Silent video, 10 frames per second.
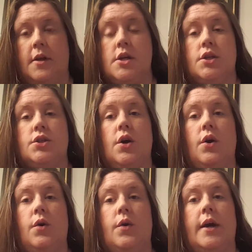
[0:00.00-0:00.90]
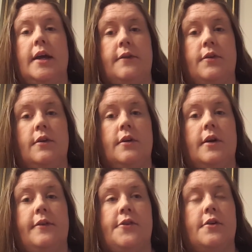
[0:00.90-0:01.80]
So if
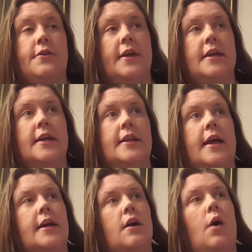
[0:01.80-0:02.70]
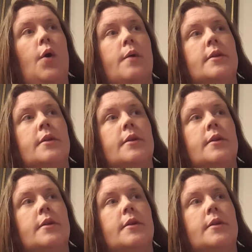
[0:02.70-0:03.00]
you're thinking like, oh, I would